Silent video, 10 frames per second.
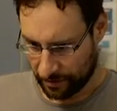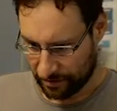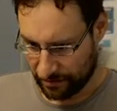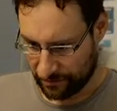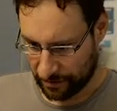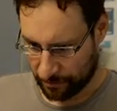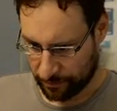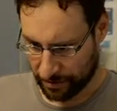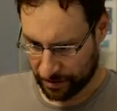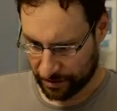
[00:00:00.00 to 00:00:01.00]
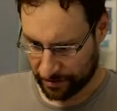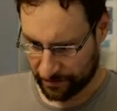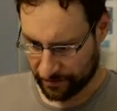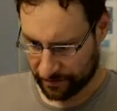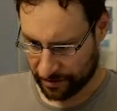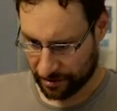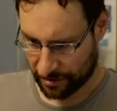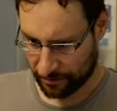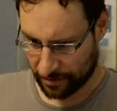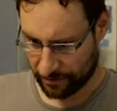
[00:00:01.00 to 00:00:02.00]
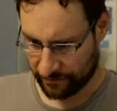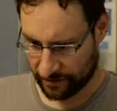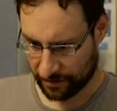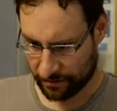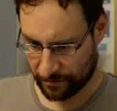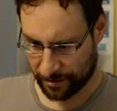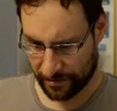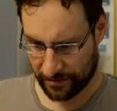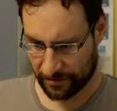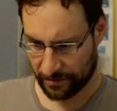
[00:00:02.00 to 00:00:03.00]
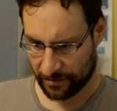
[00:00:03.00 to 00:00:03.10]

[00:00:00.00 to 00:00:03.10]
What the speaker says: developer slash hammer Valgrind.